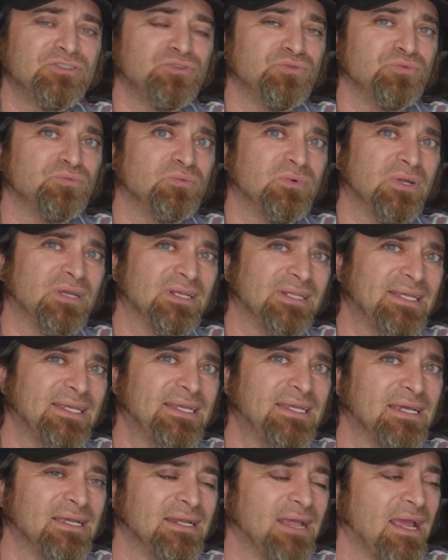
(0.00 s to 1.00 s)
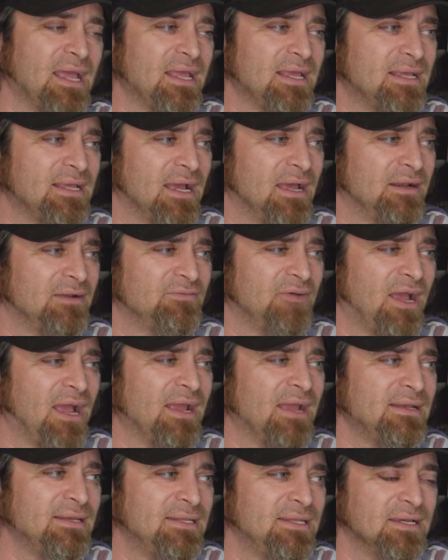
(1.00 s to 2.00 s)
to really get a kind of
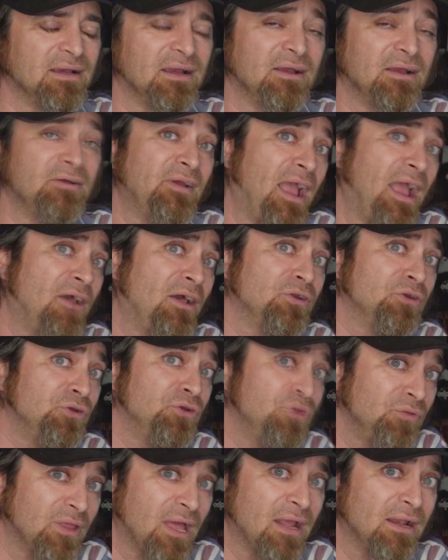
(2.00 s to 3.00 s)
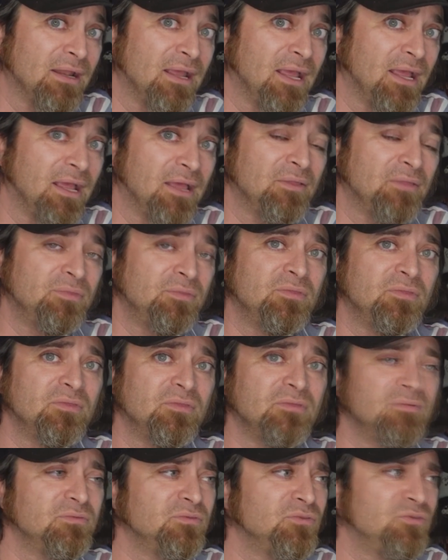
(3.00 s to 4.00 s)
idea of how to do that and
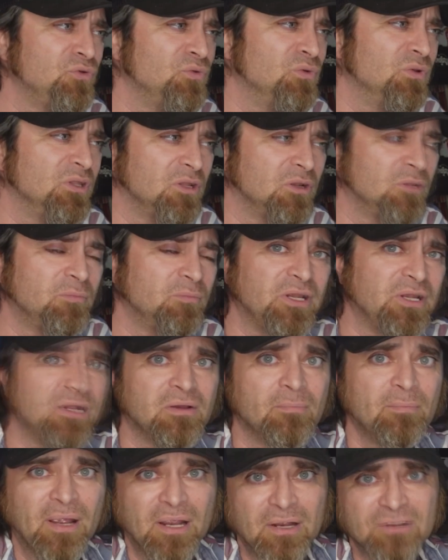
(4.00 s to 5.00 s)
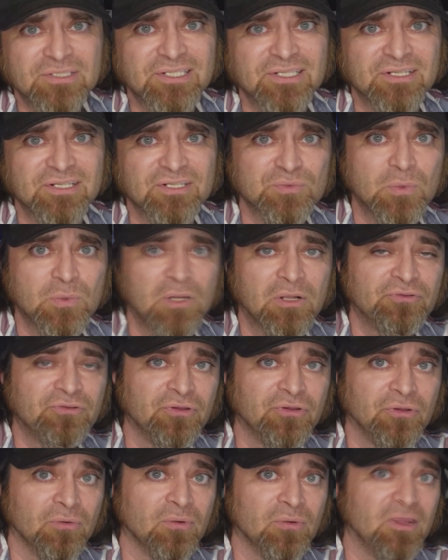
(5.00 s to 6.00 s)
do a little bit of comparison as well
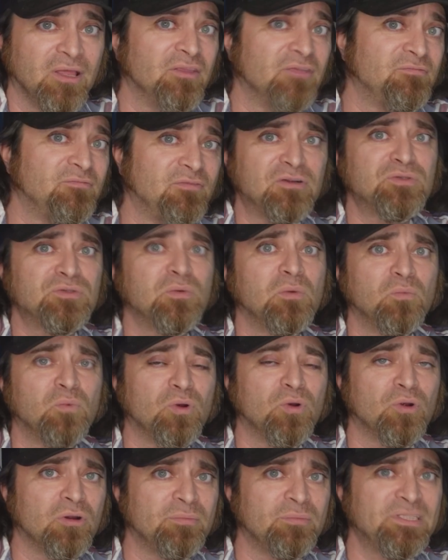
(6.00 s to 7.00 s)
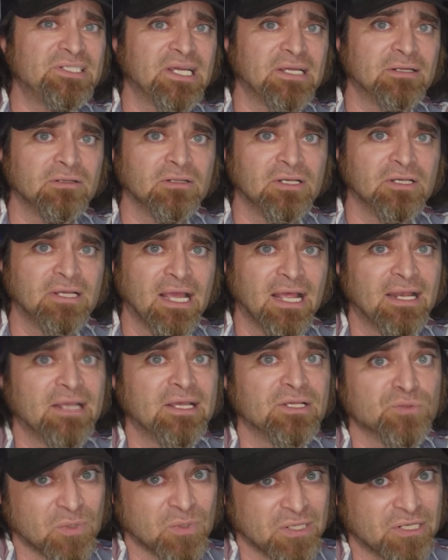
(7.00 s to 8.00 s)
too. And the first one we're going to be taking a look at
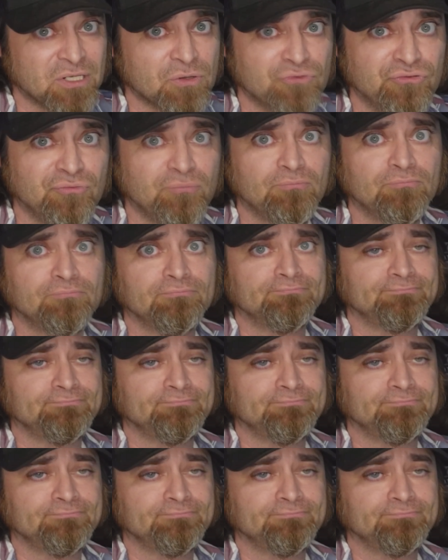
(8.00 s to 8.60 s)
is Windows.